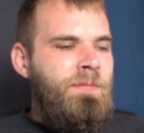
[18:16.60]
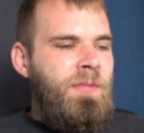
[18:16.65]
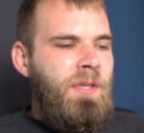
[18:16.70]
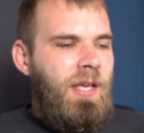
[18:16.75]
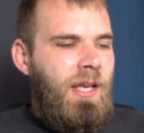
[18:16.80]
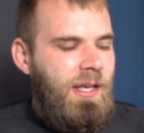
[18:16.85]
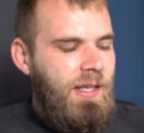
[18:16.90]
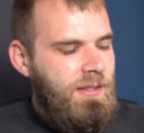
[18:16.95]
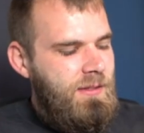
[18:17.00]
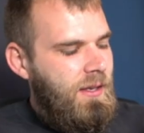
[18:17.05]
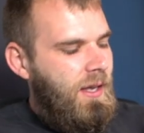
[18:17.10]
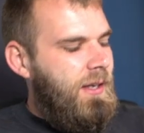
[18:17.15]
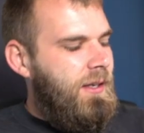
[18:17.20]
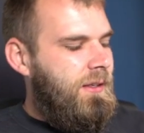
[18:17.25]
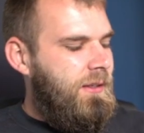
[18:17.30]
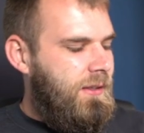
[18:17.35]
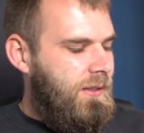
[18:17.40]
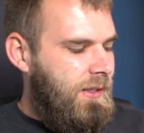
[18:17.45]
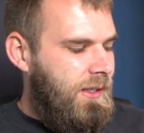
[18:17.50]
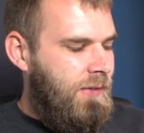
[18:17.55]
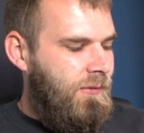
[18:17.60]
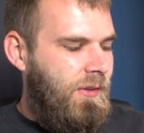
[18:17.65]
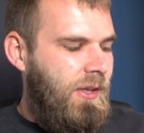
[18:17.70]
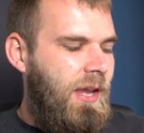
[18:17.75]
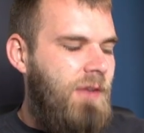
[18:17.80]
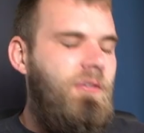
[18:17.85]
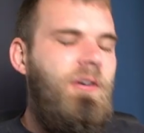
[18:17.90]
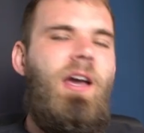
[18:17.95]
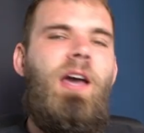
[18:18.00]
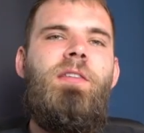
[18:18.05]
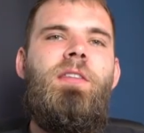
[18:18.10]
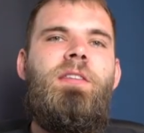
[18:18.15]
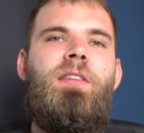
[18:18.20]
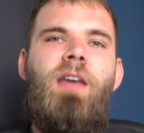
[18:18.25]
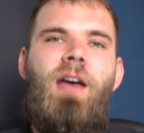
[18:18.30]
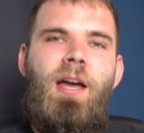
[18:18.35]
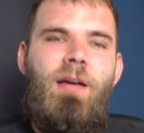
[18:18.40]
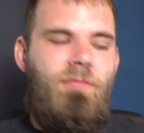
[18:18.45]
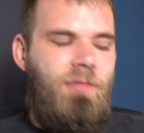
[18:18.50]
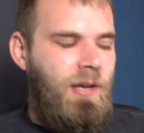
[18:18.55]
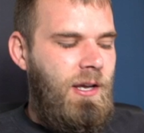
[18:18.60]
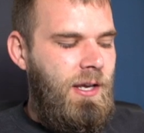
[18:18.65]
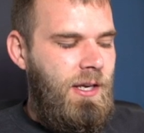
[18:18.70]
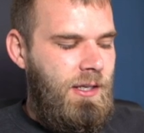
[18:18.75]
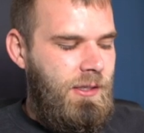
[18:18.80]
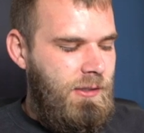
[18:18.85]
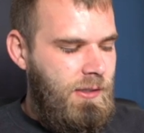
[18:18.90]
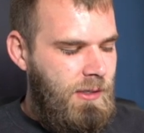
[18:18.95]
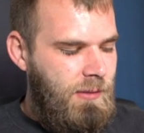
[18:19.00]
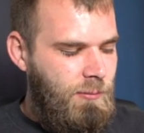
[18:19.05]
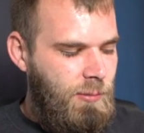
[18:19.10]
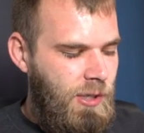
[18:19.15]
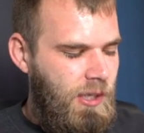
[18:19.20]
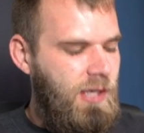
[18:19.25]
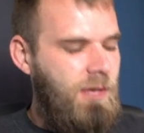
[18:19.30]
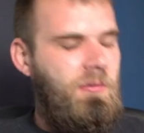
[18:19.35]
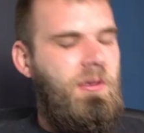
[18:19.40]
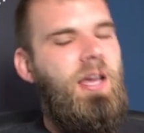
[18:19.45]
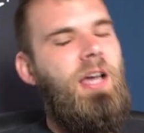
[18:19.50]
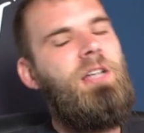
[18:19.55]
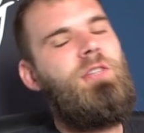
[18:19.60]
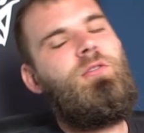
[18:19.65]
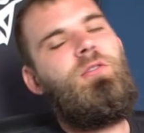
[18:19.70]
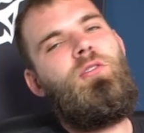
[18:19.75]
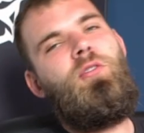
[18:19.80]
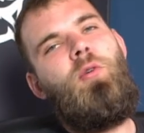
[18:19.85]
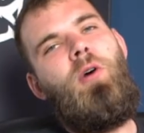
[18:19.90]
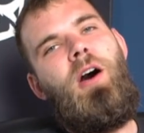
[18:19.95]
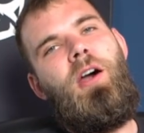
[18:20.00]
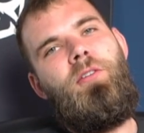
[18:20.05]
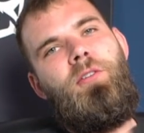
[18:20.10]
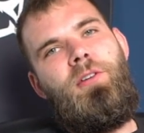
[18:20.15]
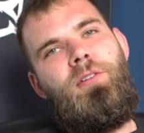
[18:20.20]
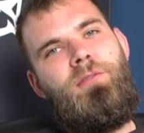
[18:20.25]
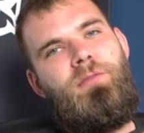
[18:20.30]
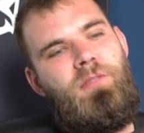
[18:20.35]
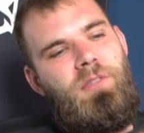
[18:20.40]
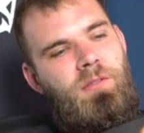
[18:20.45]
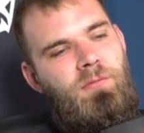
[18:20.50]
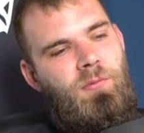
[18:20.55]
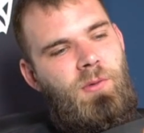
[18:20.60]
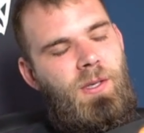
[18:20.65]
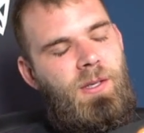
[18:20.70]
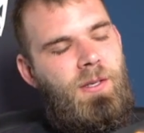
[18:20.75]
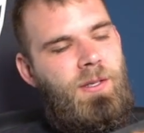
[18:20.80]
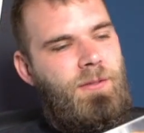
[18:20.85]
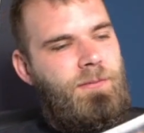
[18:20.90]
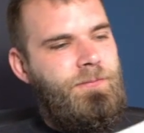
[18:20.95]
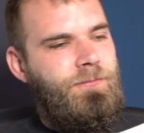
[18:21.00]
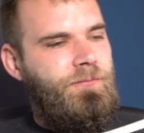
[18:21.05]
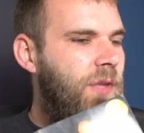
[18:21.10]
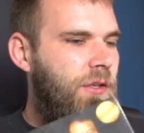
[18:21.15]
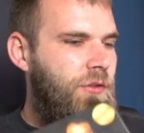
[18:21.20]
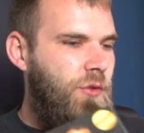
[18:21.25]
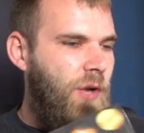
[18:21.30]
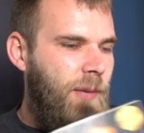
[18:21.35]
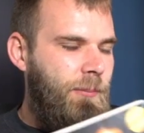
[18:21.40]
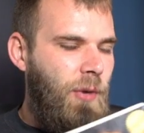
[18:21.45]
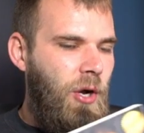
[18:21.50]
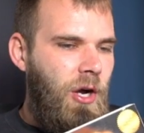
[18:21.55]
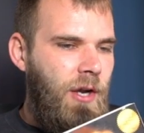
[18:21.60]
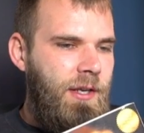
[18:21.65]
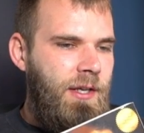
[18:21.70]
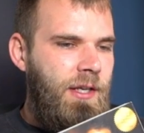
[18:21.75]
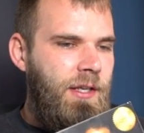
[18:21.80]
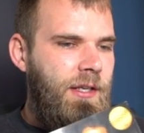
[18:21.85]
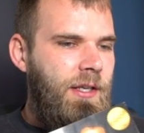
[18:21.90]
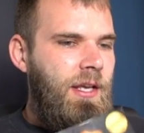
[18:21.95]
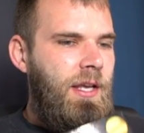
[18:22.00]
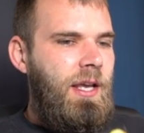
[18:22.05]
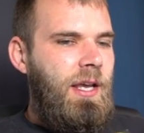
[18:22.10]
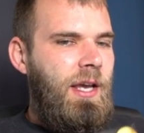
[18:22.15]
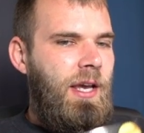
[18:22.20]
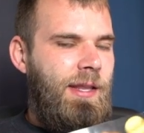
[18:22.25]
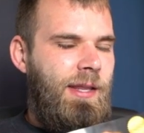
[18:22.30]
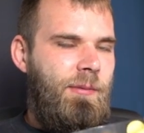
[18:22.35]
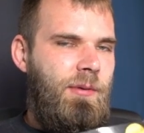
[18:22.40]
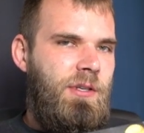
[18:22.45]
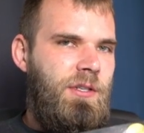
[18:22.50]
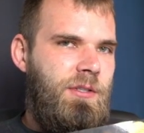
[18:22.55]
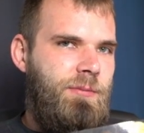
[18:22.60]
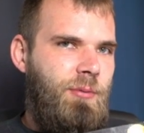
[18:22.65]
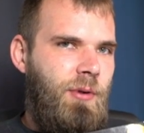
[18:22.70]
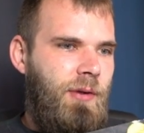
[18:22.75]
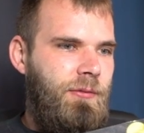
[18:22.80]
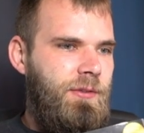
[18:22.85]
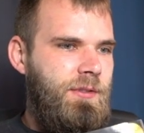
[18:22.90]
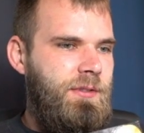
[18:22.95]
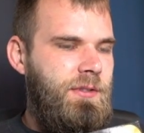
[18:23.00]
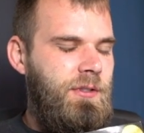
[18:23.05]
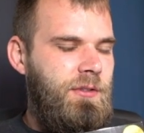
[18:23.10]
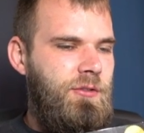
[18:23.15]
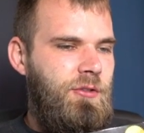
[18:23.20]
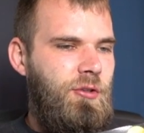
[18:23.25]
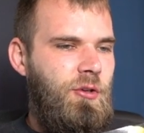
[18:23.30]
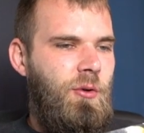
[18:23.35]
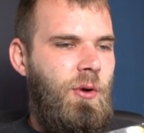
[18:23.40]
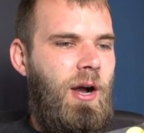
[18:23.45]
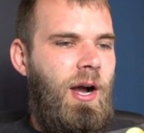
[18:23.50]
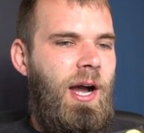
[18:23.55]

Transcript: And he's like, if you ever have the time, Ryan, pick up Cashflow Quadrant and read it. So I bought it. And let me just preference this too.